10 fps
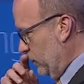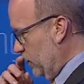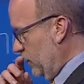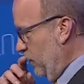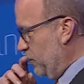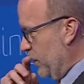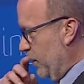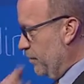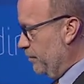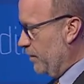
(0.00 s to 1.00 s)
this
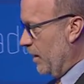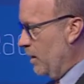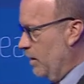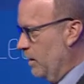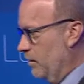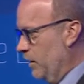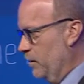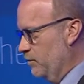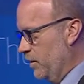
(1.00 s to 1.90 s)
GLOBSEC, in